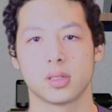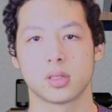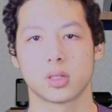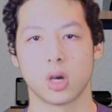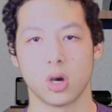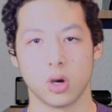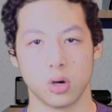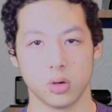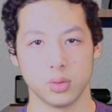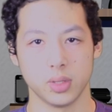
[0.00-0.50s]

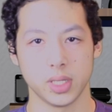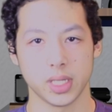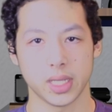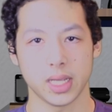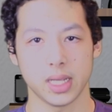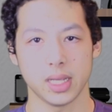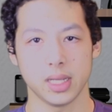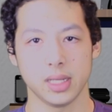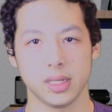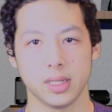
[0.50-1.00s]
code
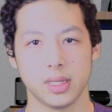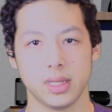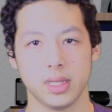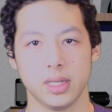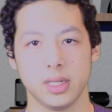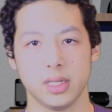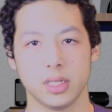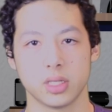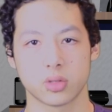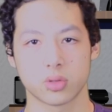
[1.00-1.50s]
in
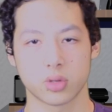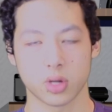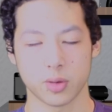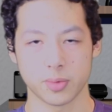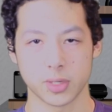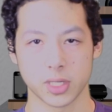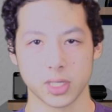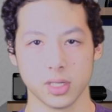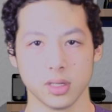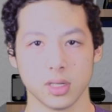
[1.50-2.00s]
the
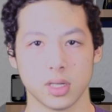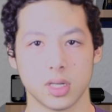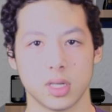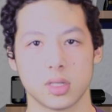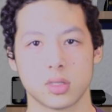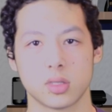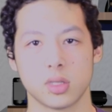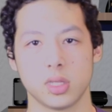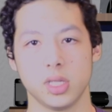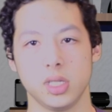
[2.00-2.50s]
description
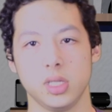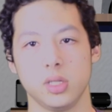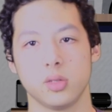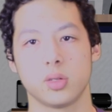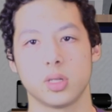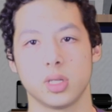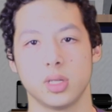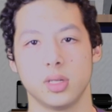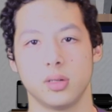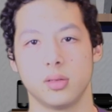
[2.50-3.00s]
so that
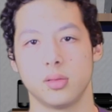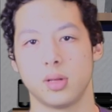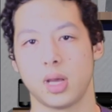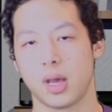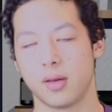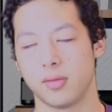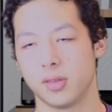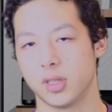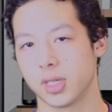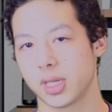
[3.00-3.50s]
you can
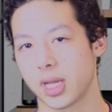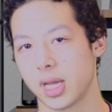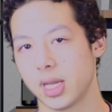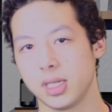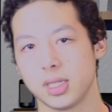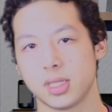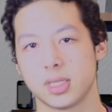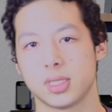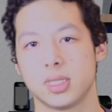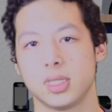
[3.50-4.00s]
have a look
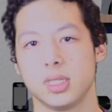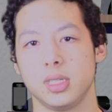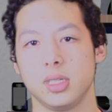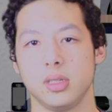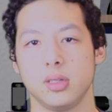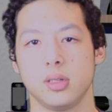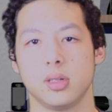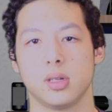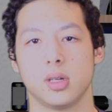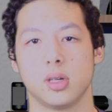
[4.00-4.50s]
at it to
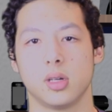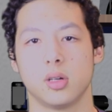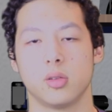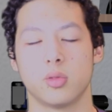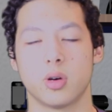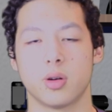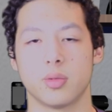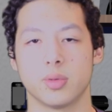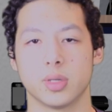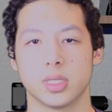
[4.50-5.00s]
see
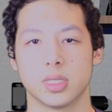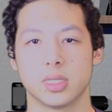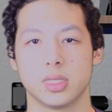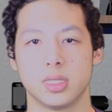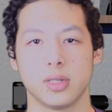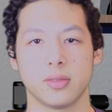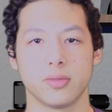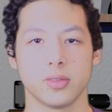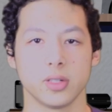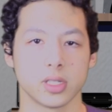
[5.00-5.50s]
what was
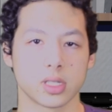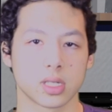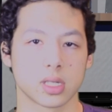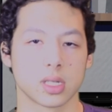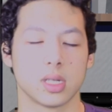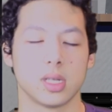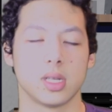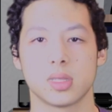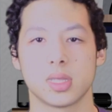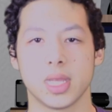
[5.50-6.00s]
different.
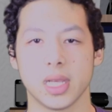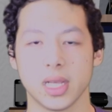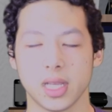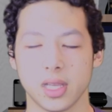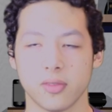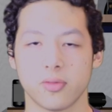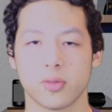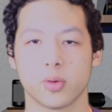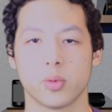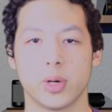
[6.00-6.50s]

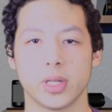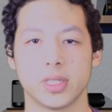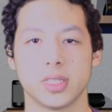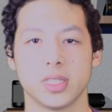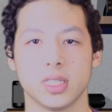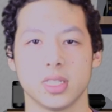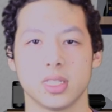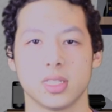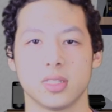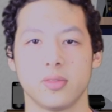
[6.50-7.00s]
Thank you for
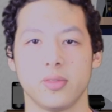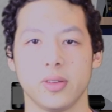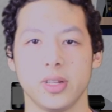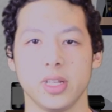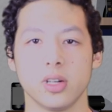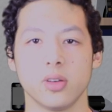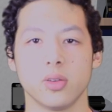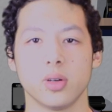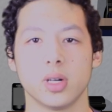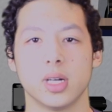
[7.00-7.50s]
watching this
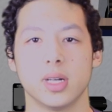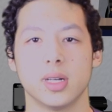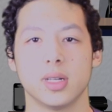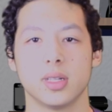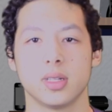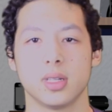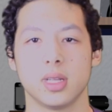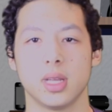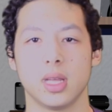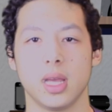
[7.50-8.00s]
video,
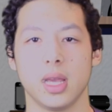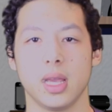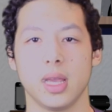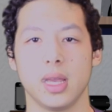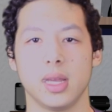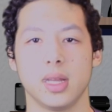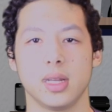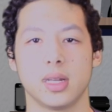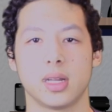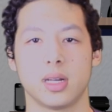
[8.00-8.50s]

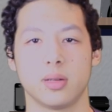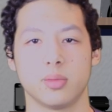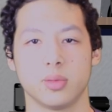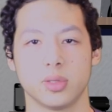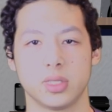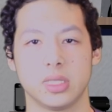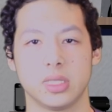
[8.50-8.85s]
and I will